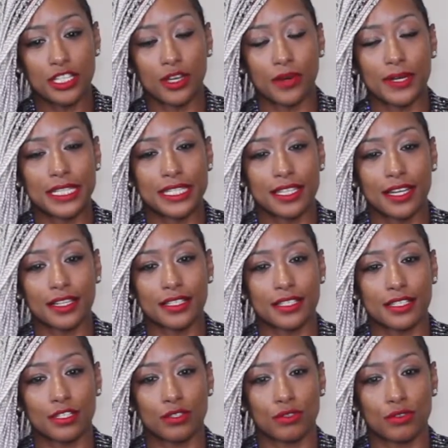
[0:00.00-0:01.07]
So it
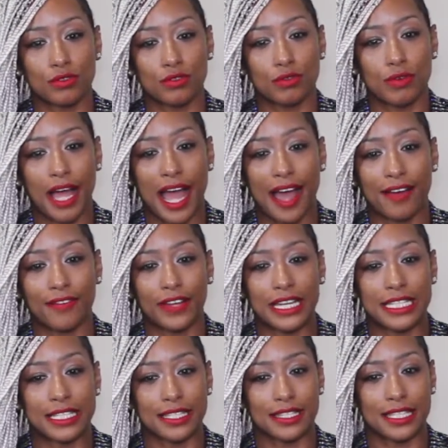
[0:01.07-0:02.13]
sucks to have a
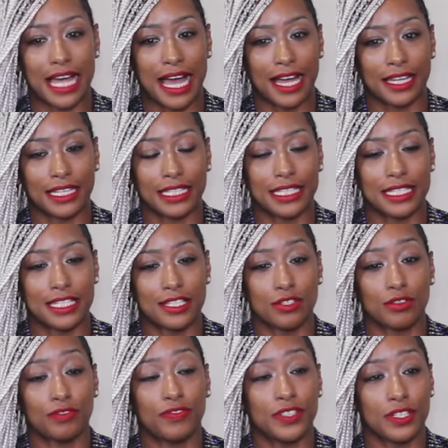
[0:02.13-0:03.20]
society that still
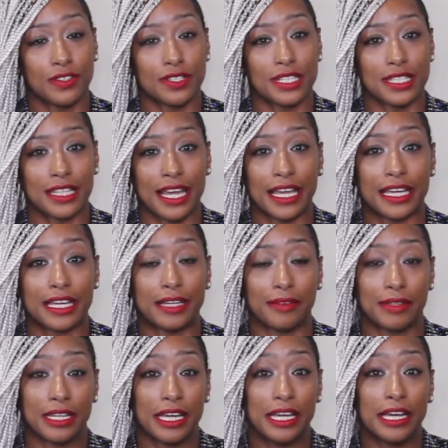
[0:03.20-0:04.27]
feels that they can
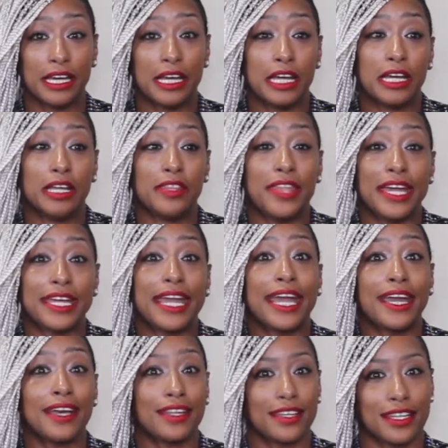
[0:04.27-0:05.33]

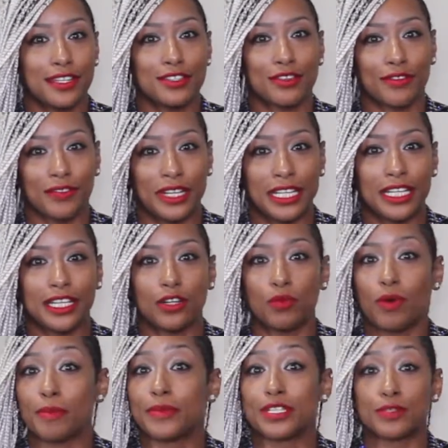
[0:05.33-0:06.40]
intervene in a
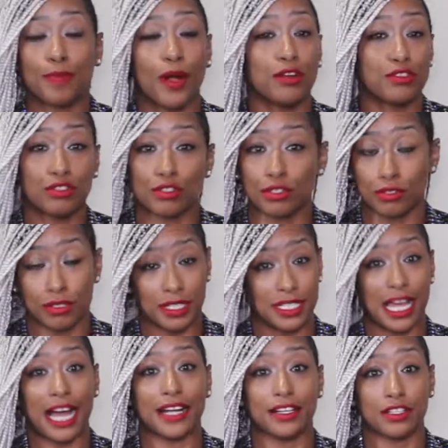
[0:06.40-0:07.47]
woman's personal
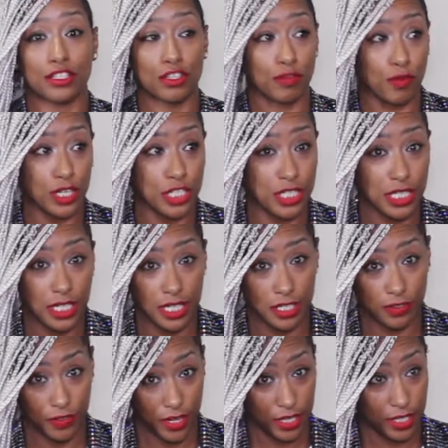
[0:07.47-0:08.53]
desires, what she does
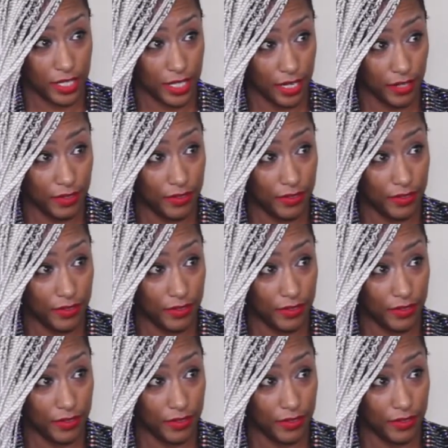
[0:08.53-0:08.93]
for herself.